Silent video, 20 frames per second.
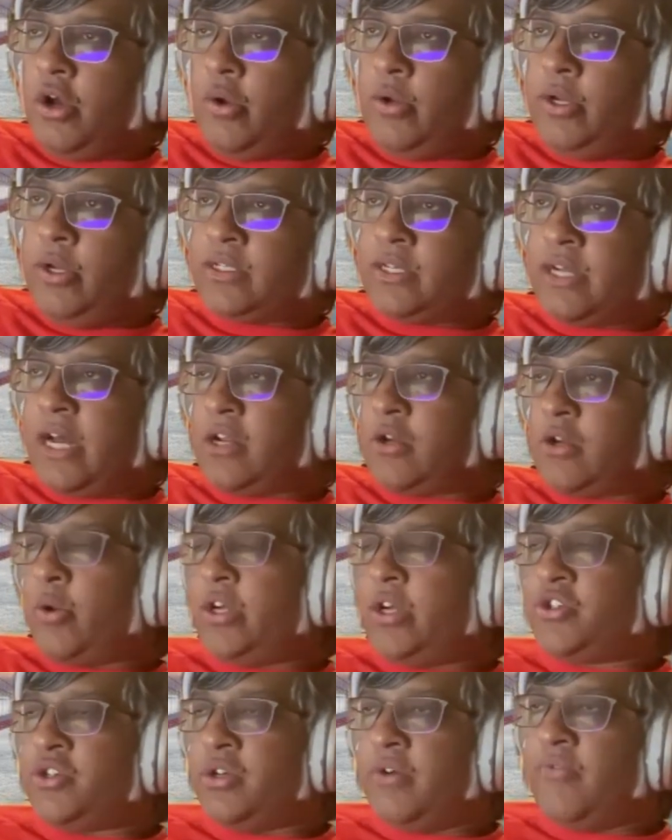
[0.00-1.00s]
it's not a
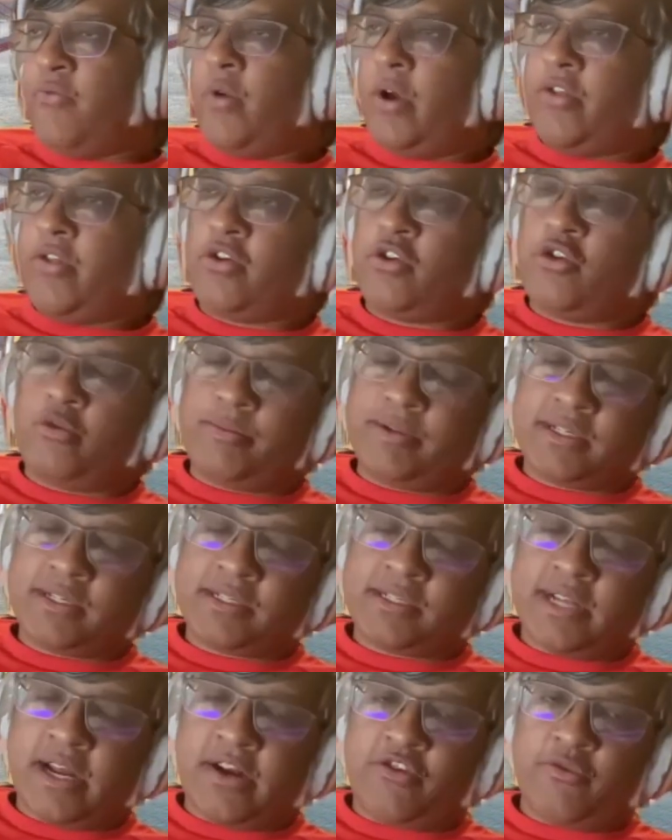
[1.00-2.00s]
question of whether human
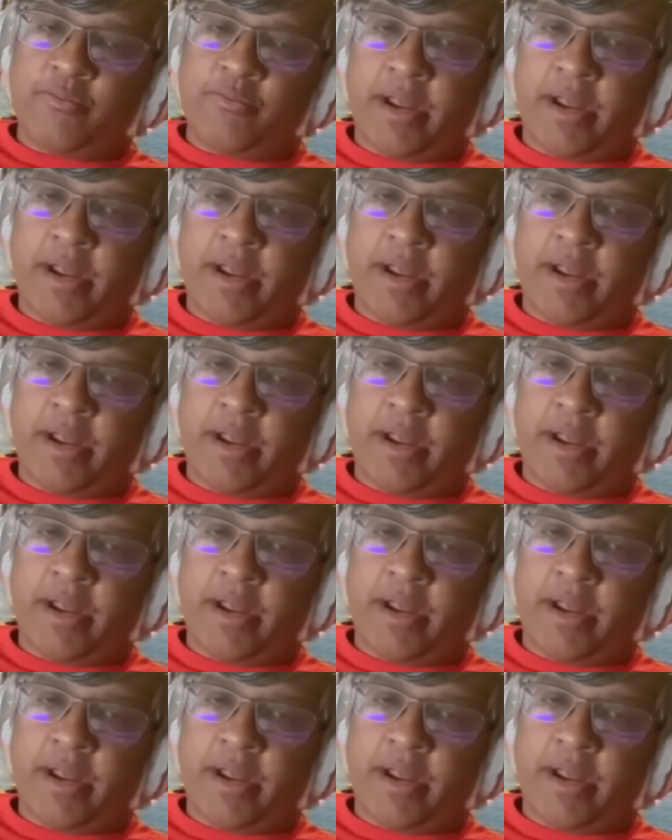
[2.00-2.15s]
society is